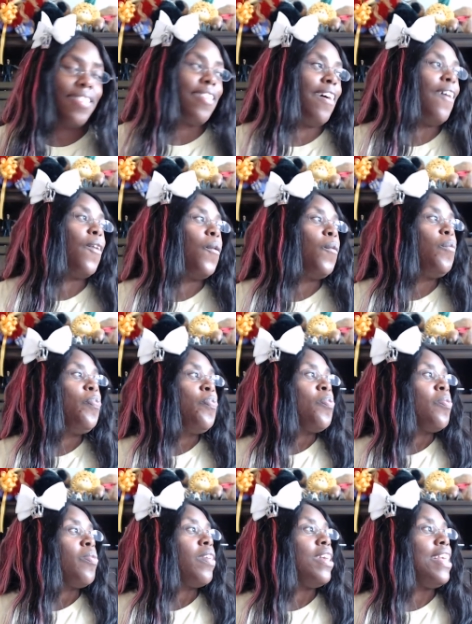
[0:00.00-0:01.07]
So
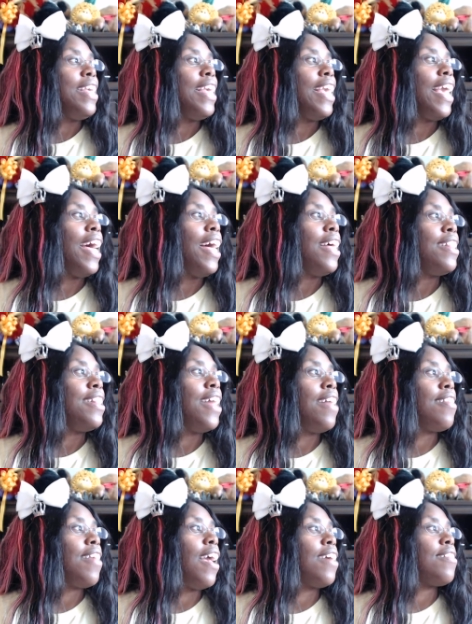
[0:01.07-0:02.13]
yeah,
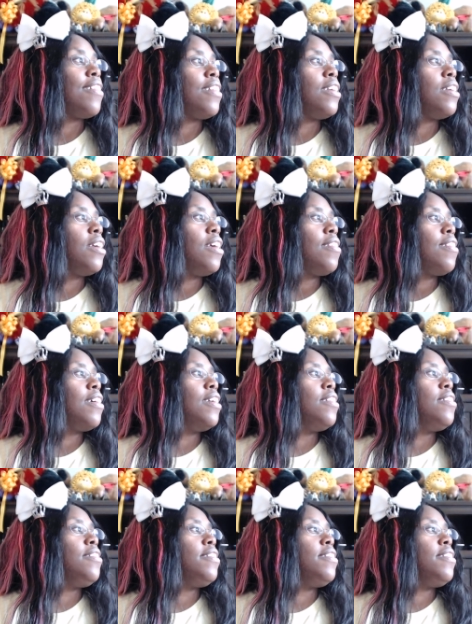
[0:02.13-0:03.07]
that's actually it's a